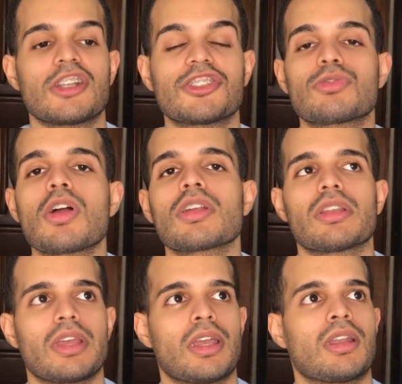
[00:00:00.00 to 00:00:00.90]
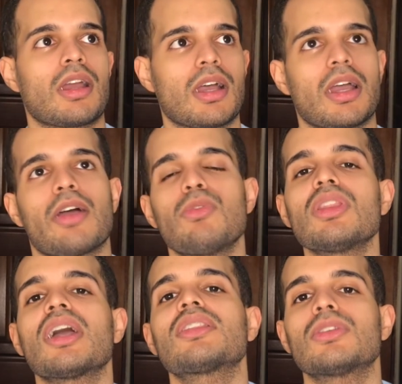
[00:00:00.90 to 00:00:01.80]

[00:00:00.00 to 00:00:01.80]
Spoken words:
stronger than I would like